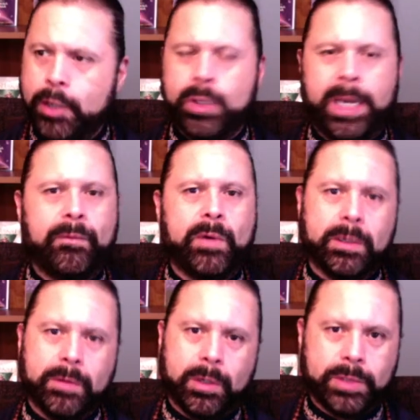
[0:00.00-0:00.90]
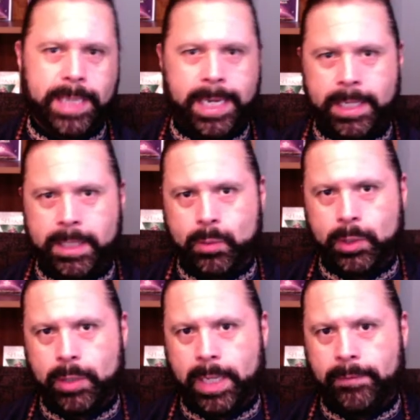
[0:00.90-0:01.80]
You have one of those days
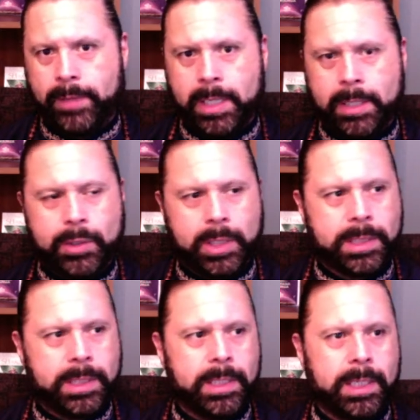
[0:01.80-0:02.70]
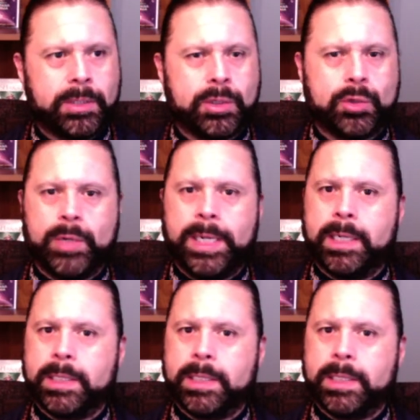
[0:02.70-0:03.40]
where you have just a streak,